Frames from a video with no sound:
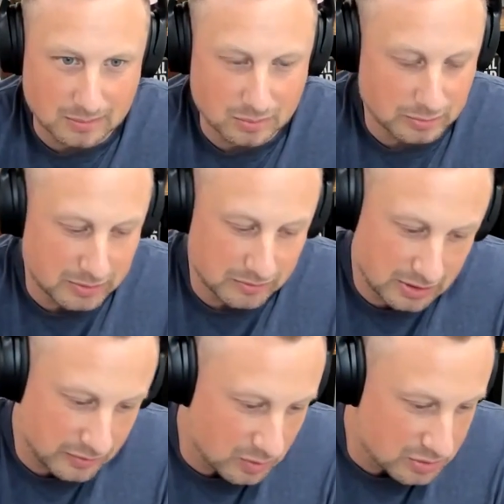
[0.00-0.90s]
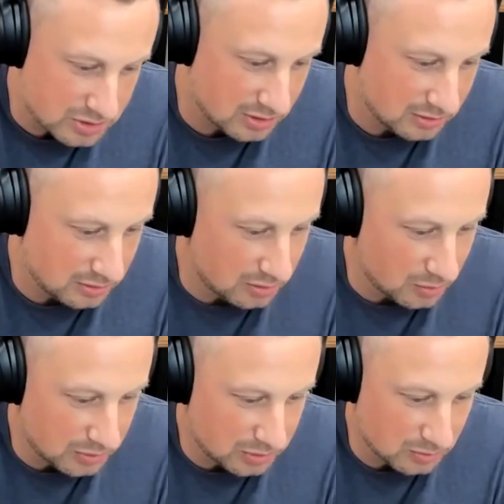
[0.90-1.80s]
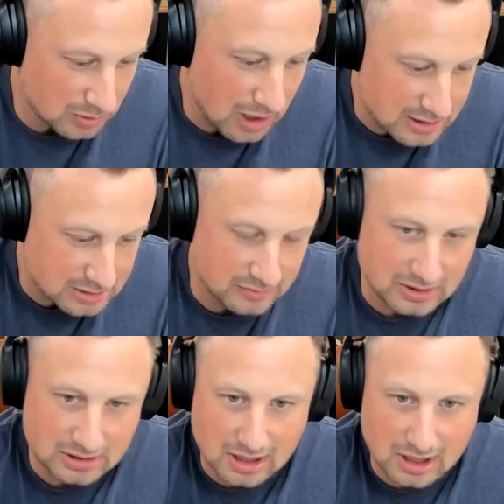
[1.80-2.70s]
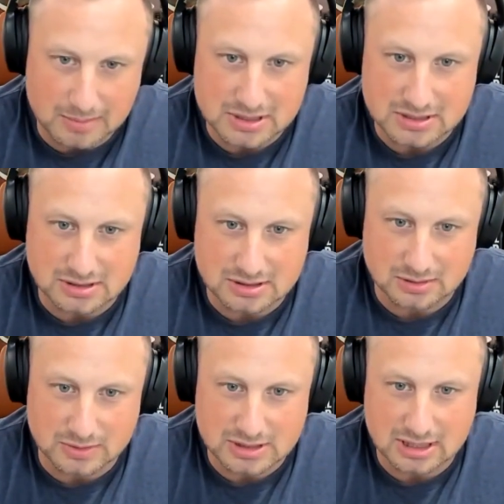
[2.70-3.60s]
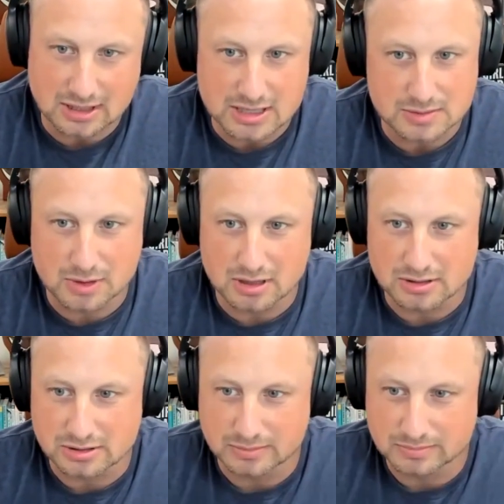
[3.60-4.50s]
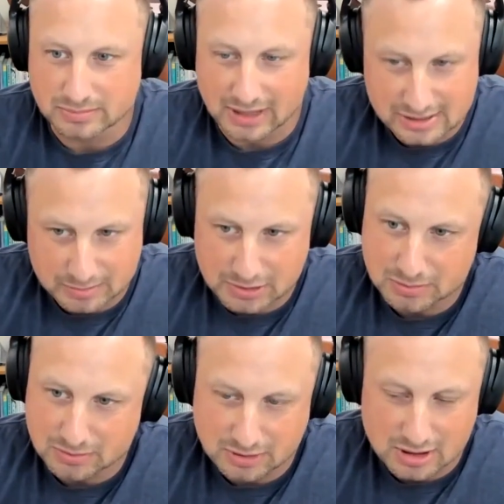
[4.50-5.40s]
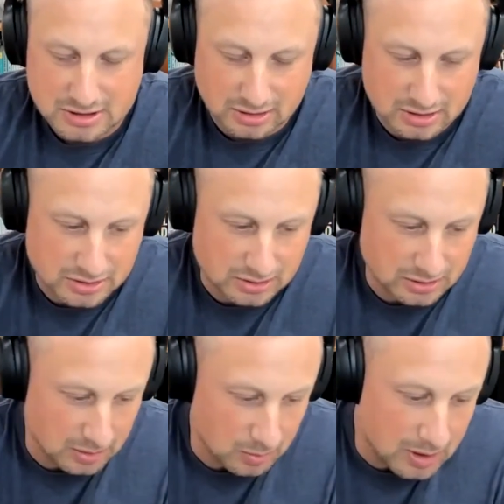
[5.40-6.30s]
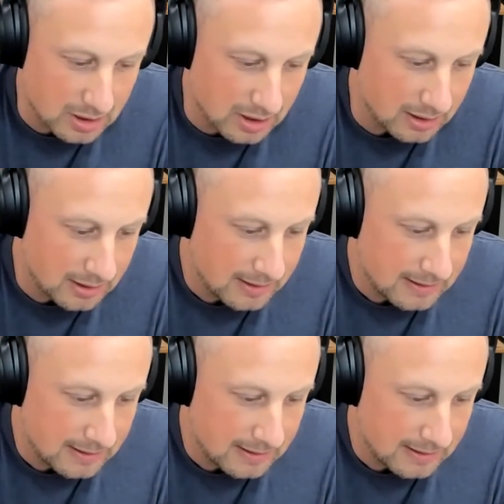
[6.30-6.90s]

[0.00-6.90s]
We've been very fortunate. We do lots of e-com business and we sell lots of products to lots of people across the country and whatnot.